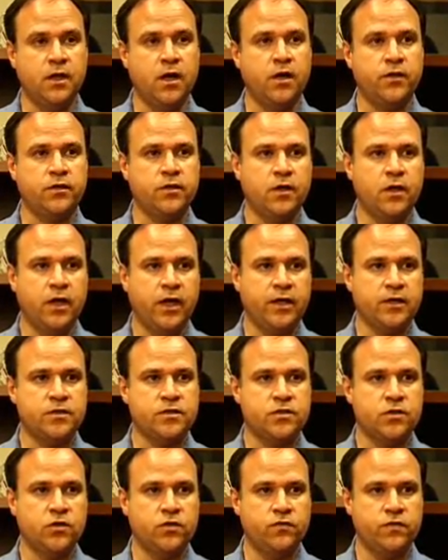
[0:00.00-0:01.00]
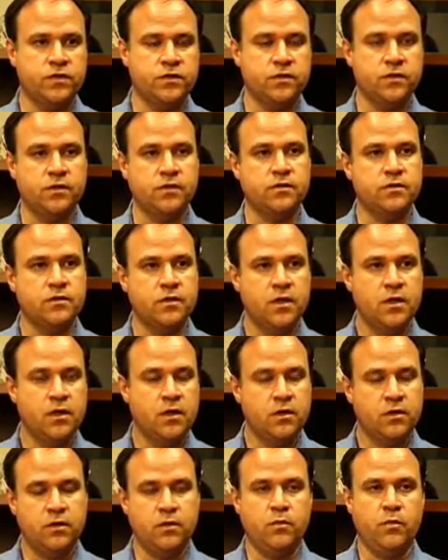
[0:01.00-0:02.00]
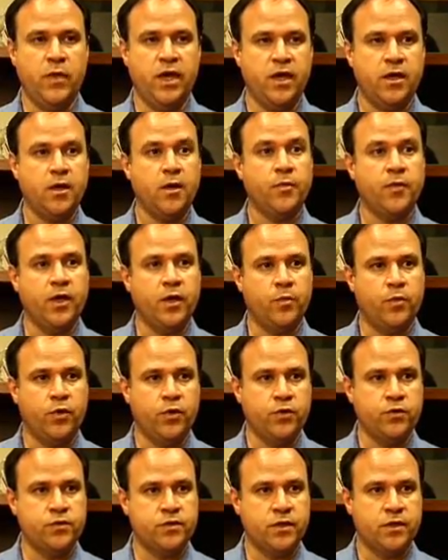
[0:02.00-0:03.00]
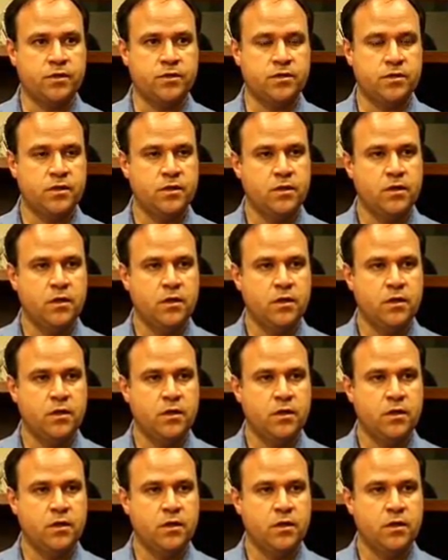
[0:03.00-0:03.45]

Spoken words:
underlying services that make up that process.